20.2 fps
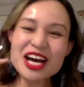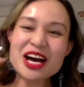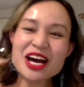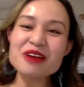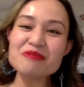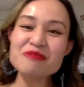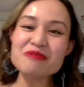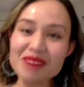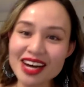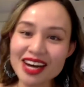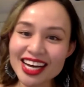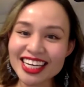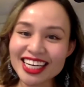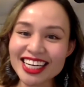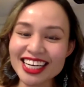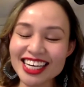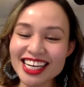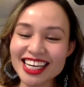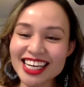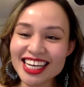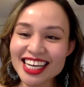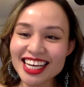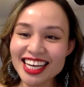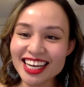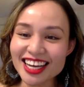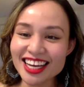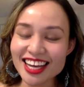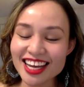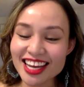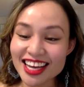But
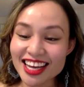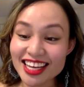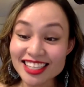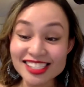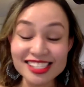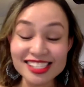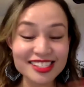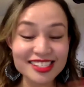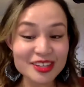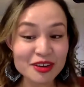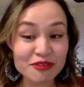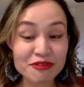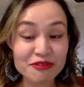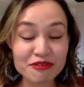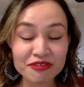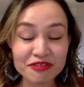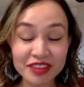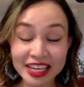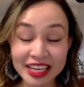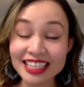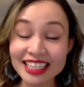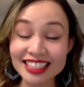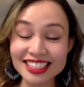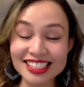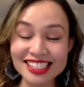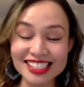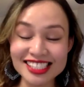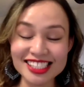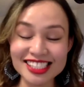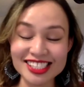it's a
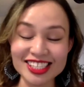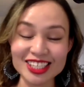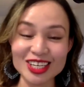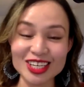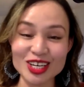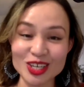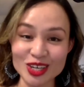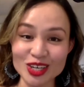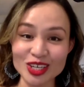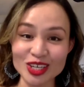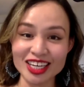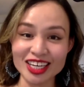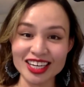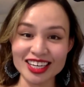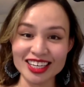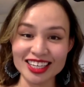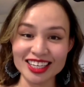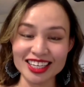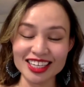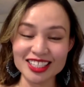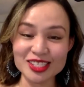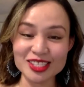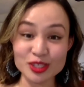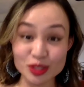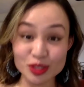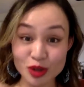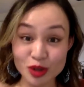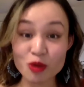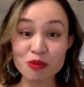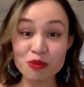feat to cook
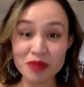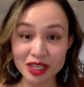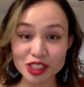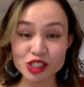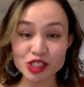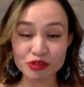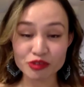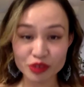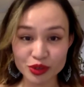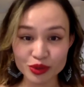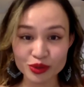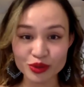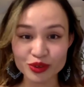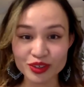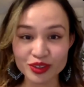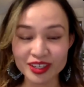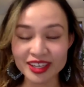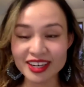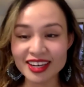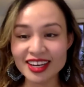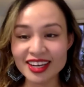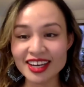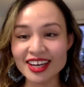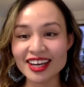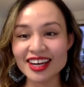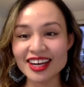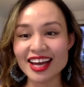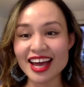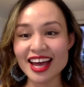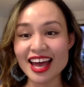so much food
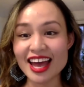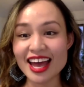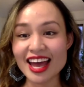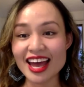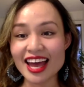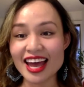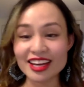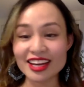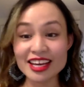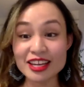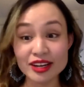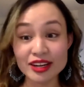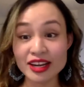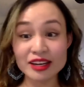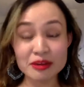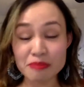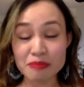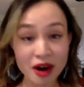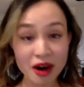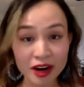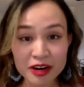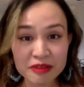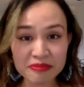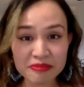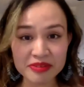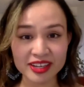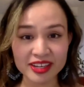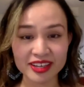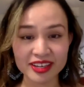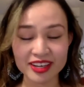in an
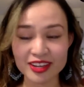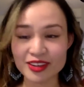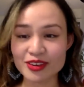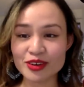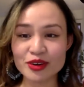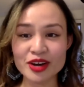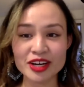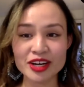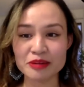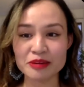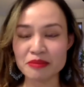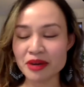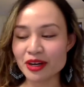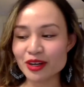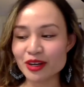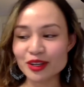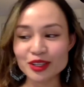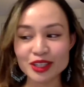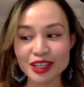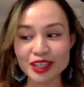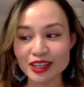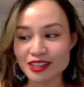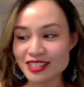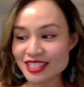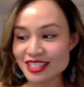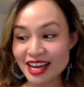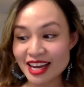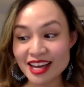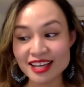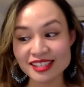apartment, you know. And in my earlier
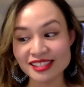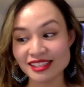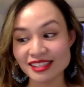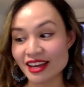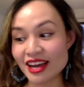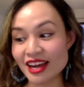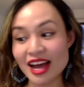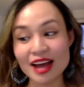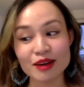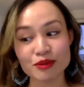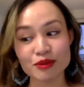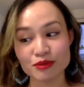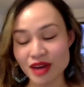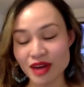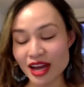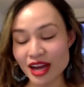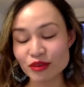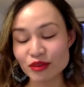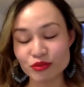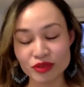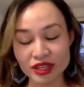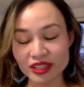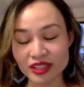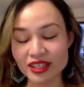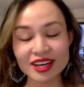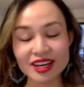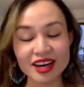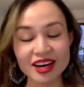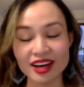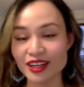days, like, I
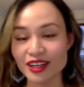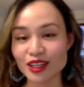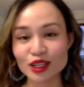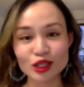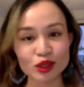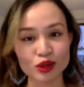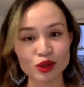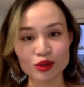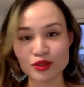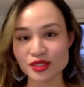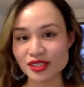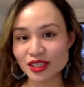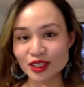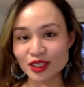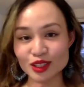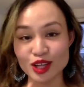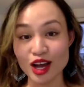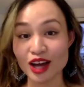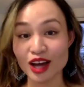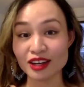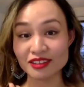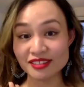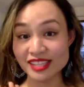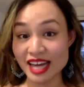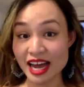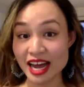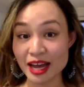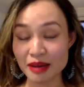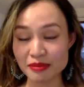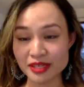really cut it close a lot of
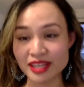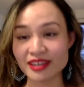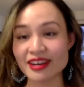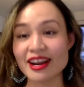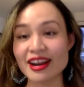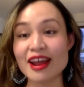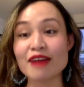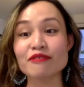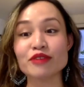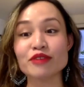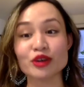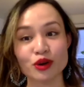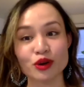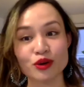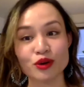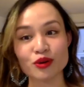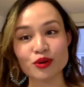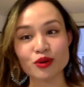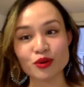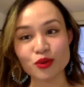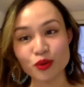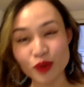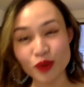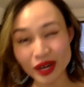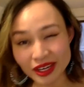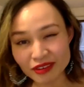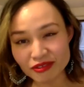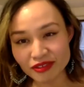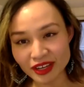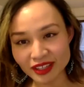times. I never
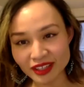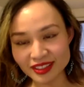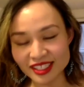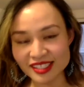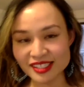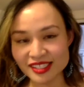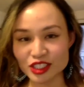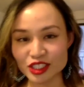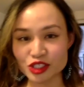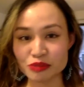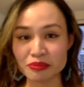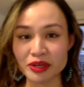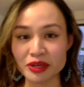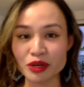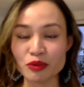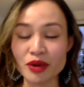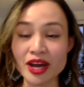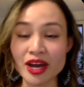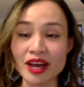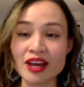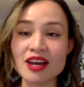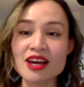quite failed in such a big way.